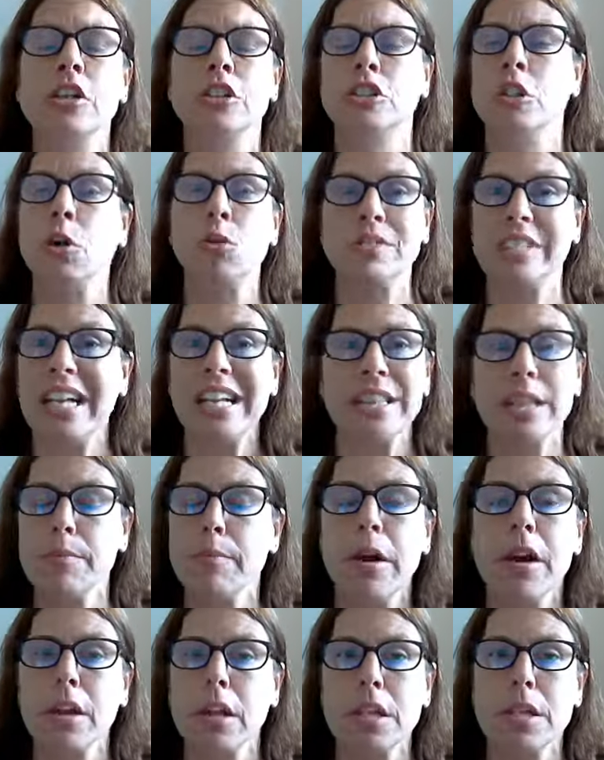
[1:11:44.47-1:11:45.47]
don't take the
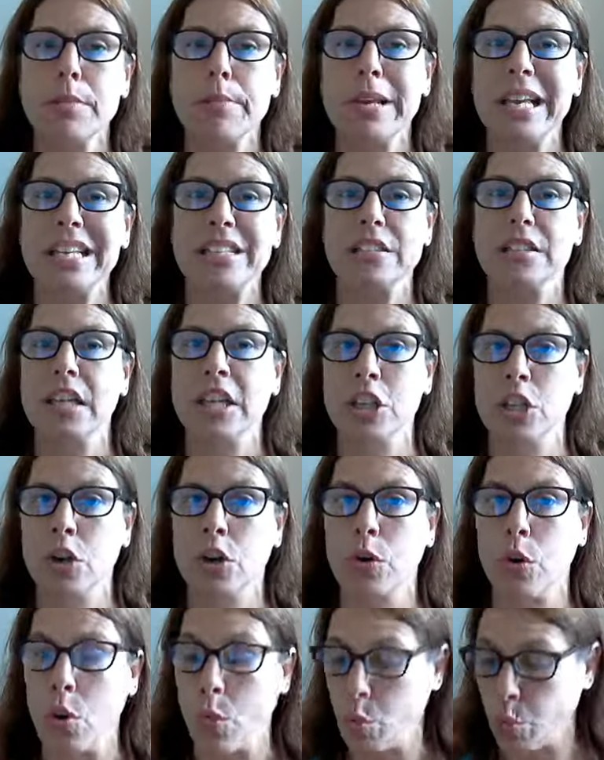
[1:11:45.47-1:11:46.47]
mark of the beast in
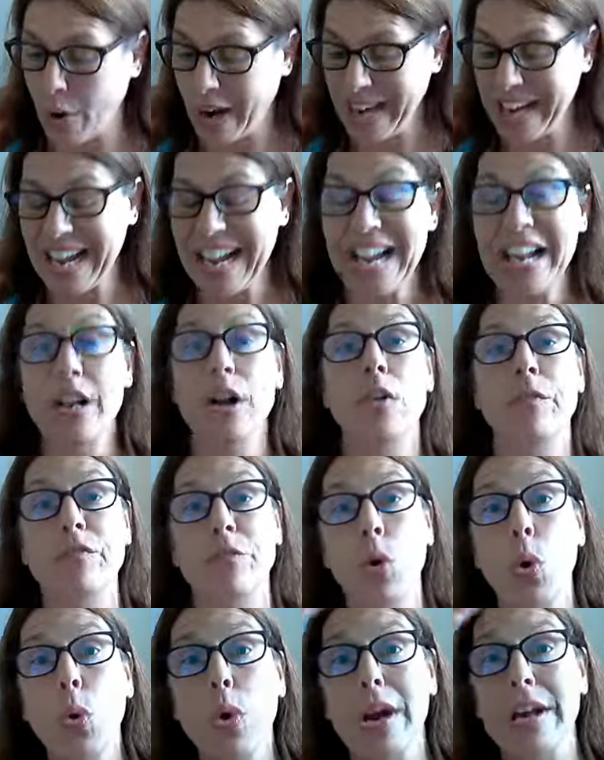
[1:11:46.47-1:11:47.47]
your right hand or
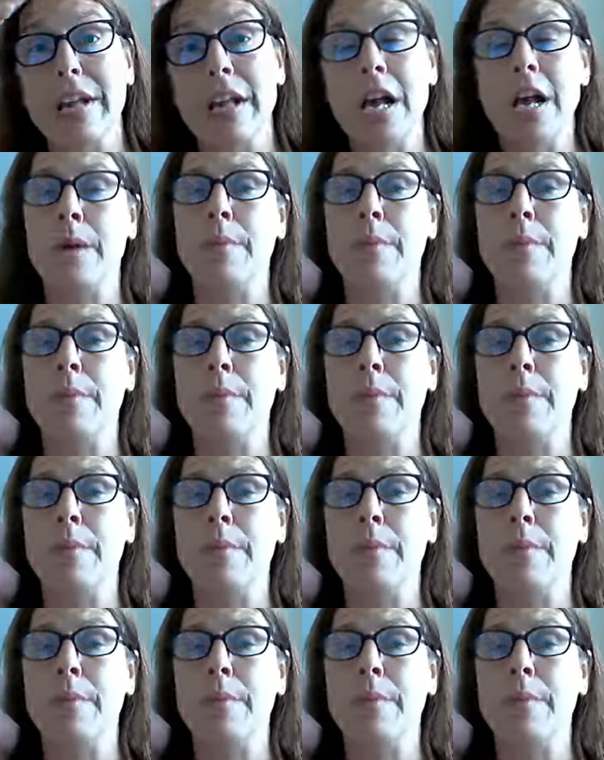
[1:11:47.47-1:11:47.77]
forehead.